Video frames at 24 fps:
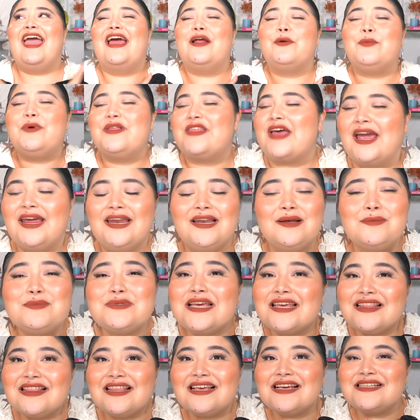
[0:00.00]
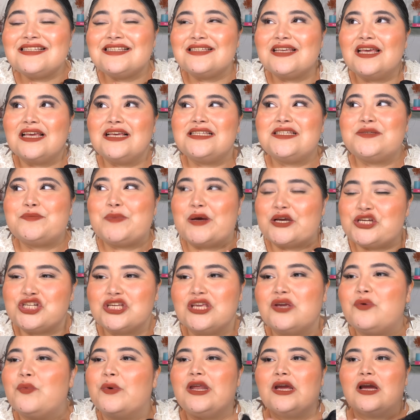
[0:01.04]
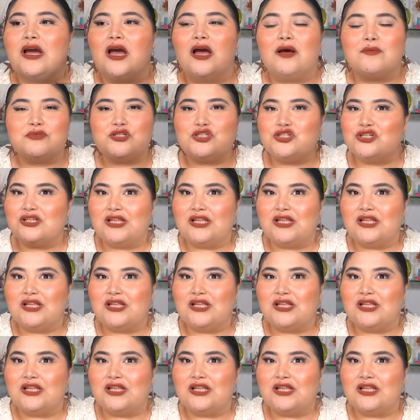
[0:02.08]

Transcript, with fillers: And with items like this, especially when it comes to